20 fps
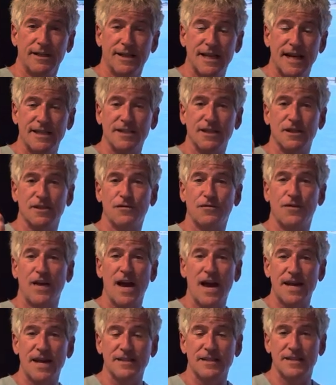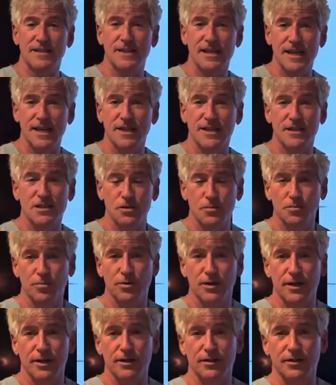That's as fast as he can
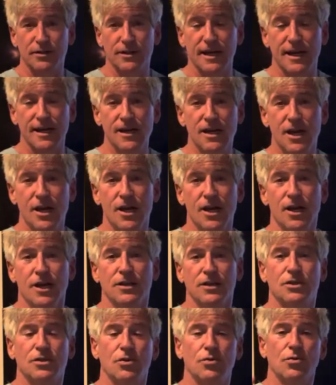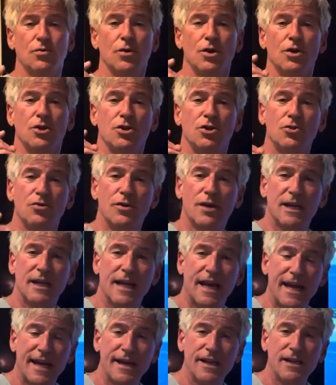sprint, okay? So you could
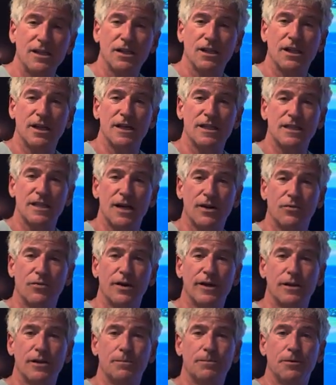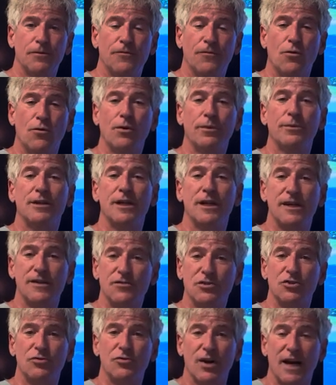analyze how well you're performing. It
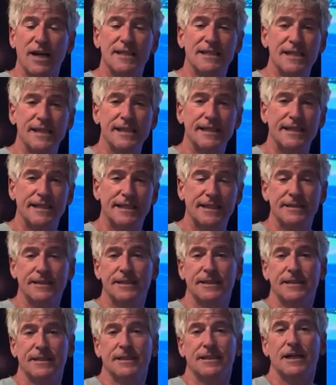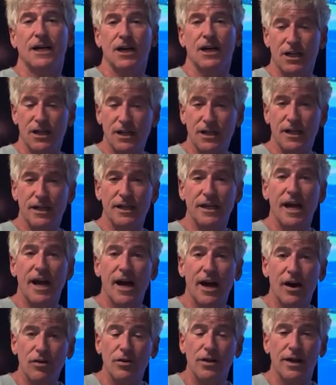gives you an idea on
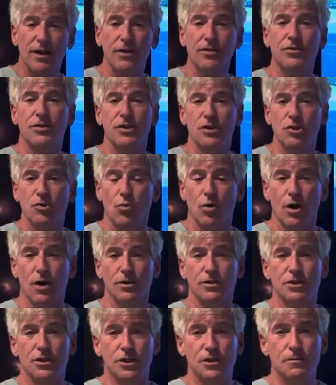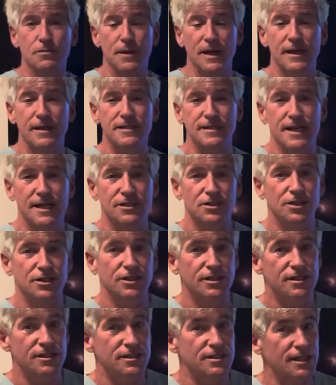how healthy you are. Just pay attention
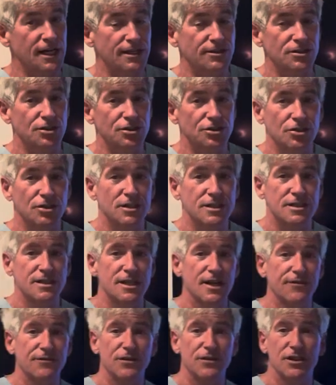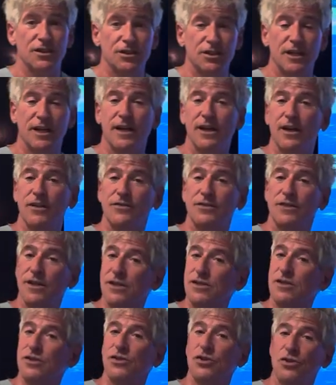because Dr. Sean's definition of health
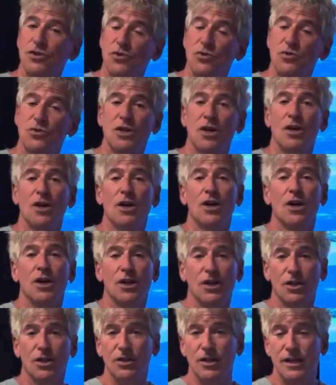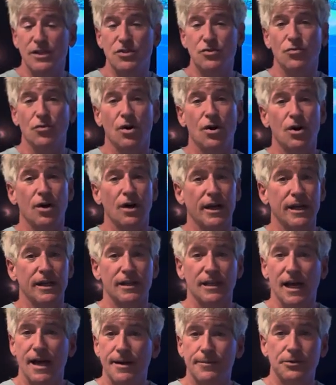doesn't use cholesterol, and
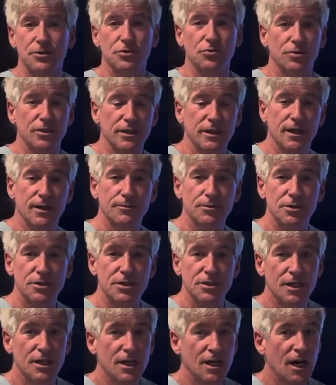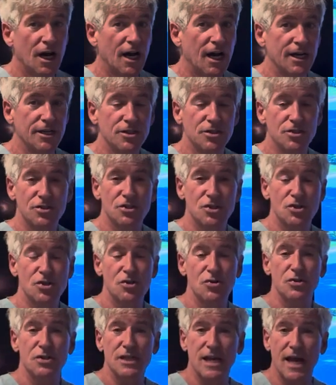laboratory numbers. I just
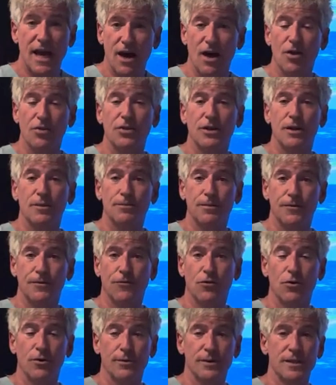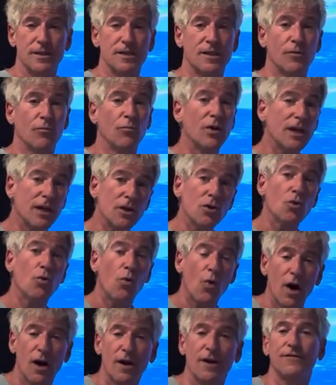use health and performance. And we can
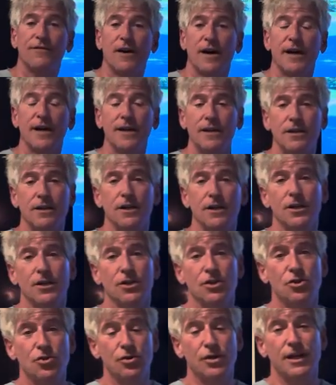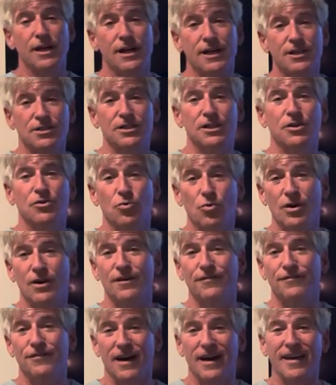quantify it. You can actually
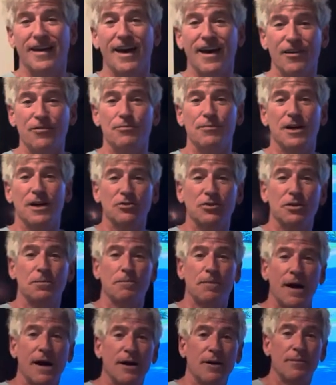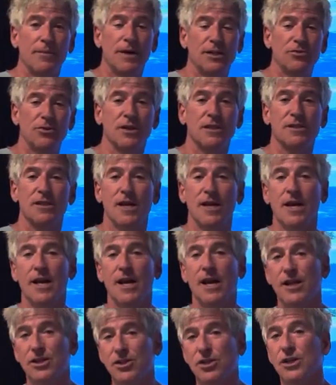quantify health metric, biometrics,
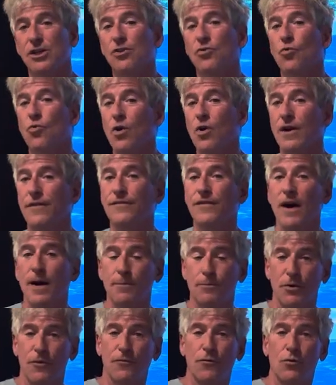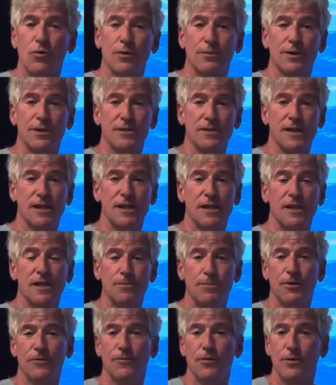and you can quantify performance, key
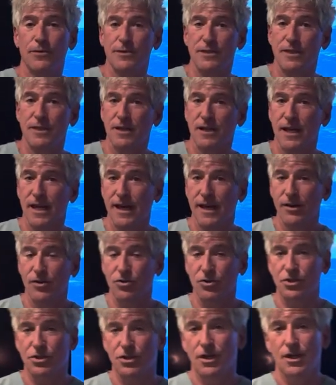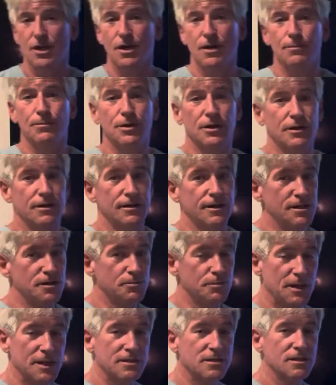performance indicators. But it's
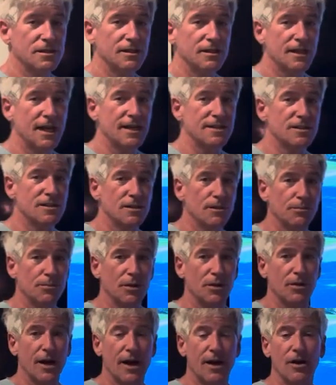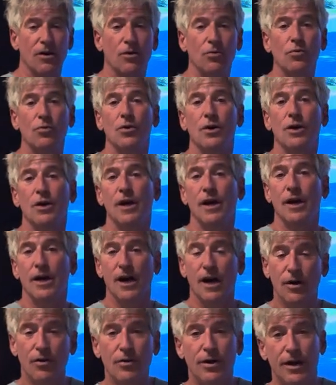basically that simple. How,
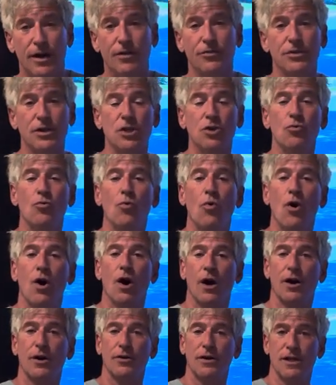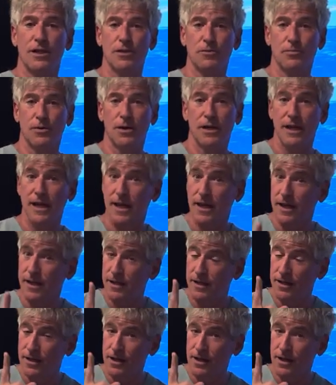how healthy you are is predicated